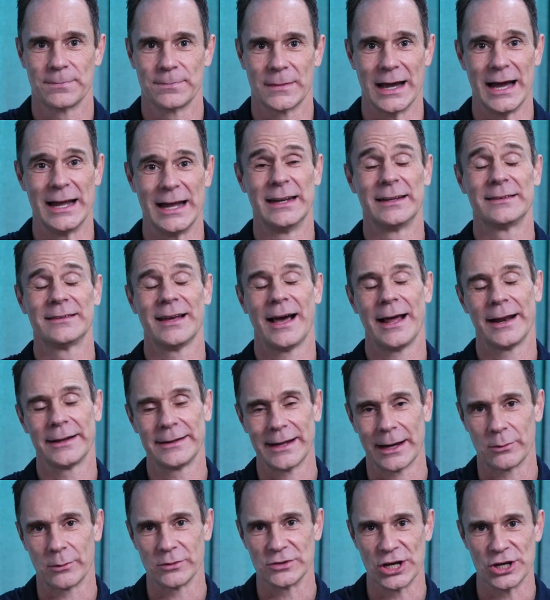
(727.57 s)
and talent
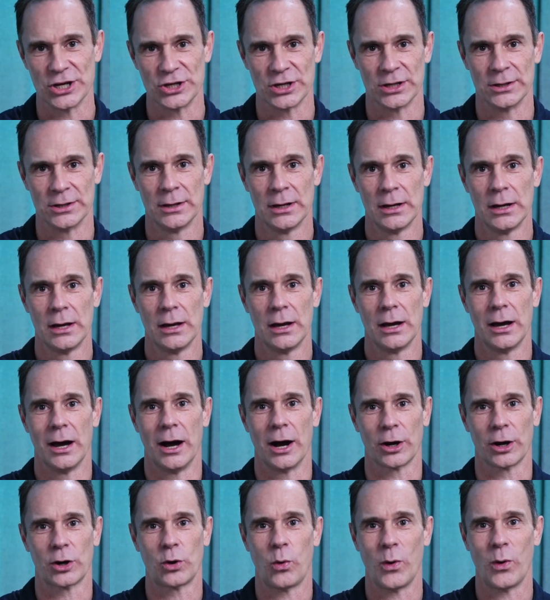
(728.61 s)
acquisition
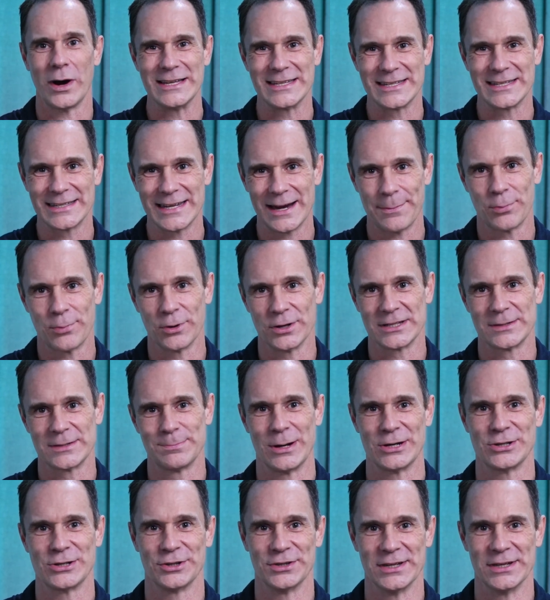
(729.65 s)
are quite separate
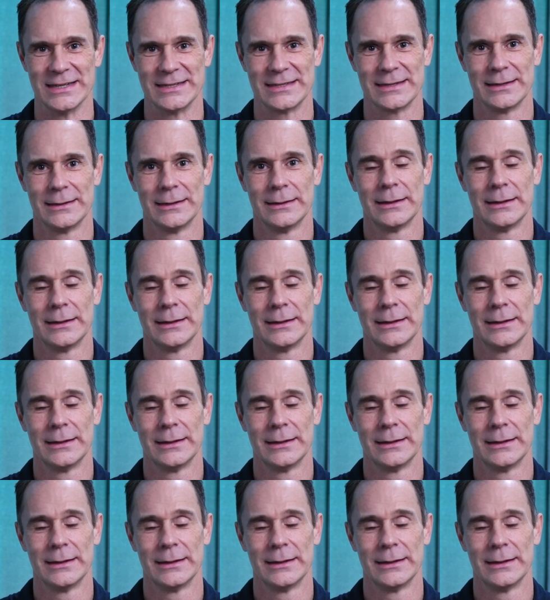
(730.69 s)
specialties.